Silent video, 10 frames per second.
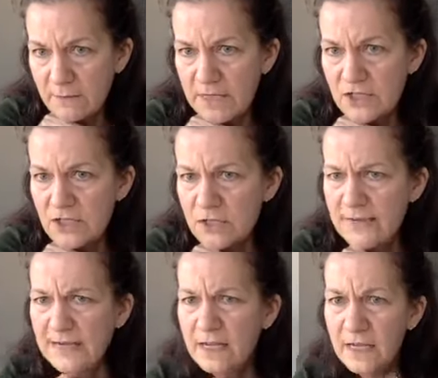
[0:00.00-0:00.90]
Thank you,
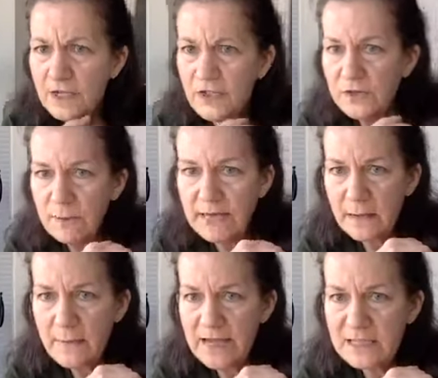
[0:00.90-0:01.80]
Joanne. You can
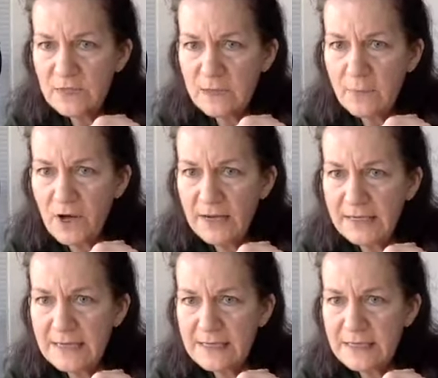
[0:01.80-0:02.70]
make a mask with a
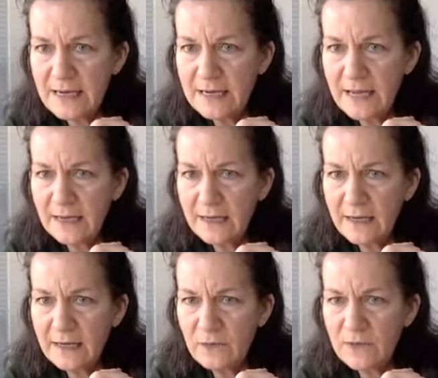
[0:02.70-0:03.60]
pocket inside and
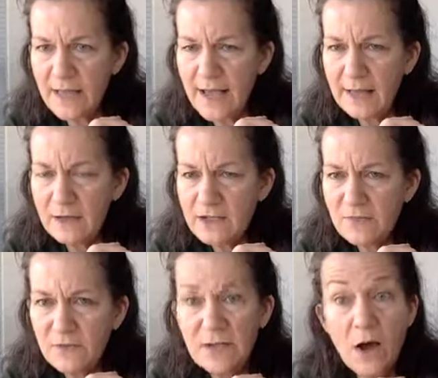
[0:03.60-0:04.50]
line it with
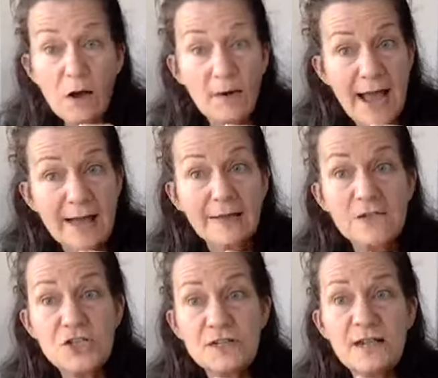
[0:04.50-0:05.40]

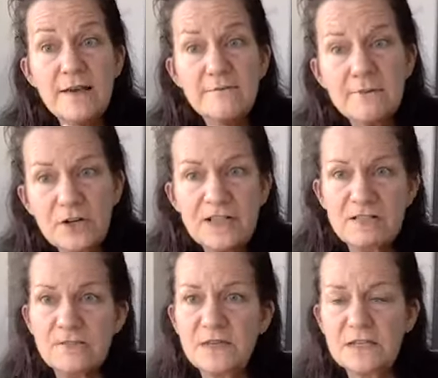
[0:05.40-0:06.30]
allergen
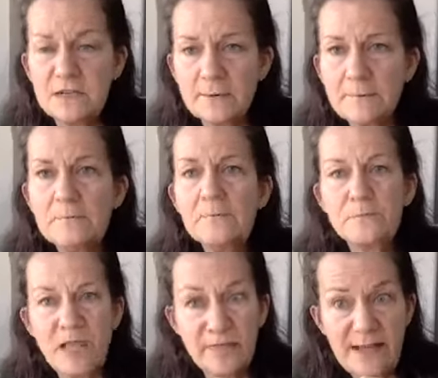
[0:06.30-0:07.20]
furnace filter.
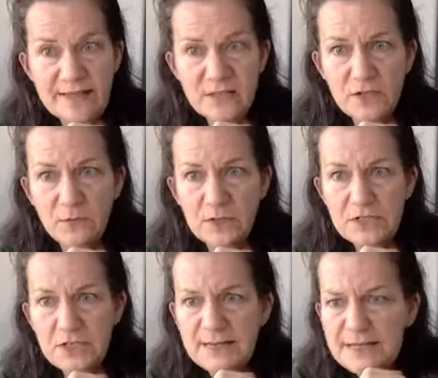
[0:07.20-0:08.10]
That's a good
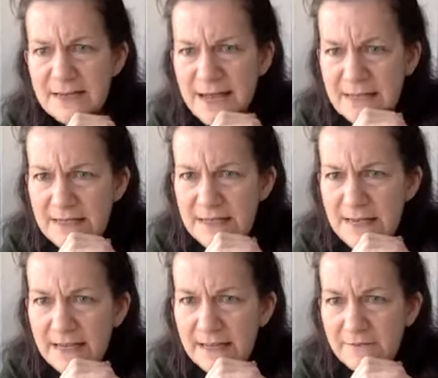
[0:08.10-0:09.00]
one too. It's nasty
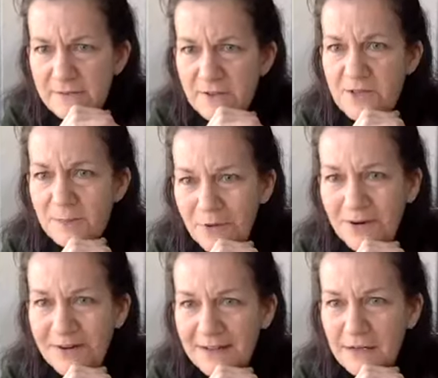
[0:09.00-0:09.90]
taking the filters
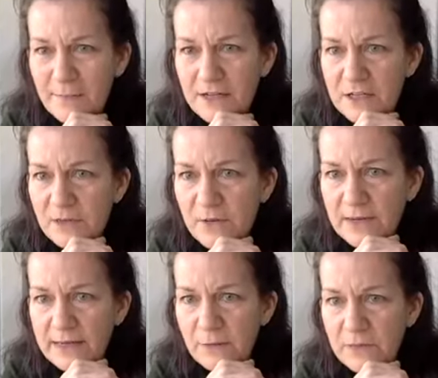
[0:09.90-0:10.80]
apart, I can imagine, but
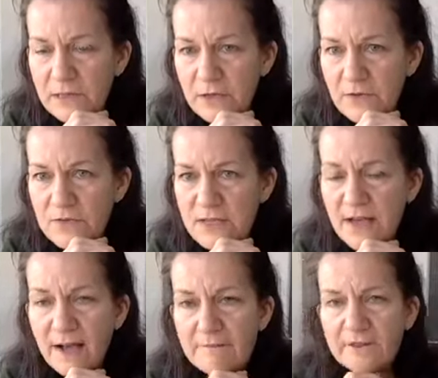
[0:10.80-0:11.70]
you end up with loads
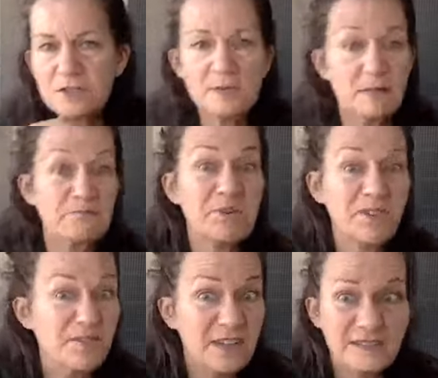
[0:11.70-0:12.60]
of filter.
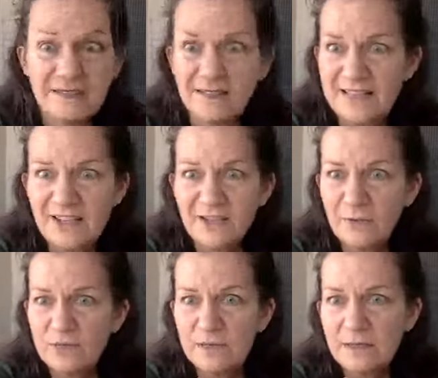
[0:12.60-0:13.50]
Perfect. That's
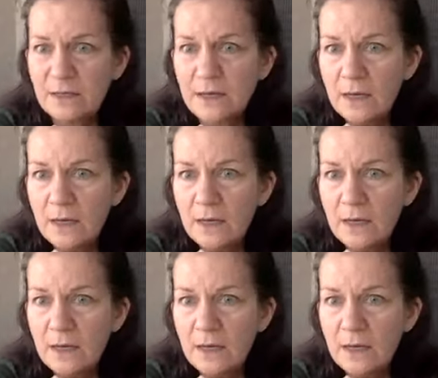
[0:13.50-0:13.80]
a good.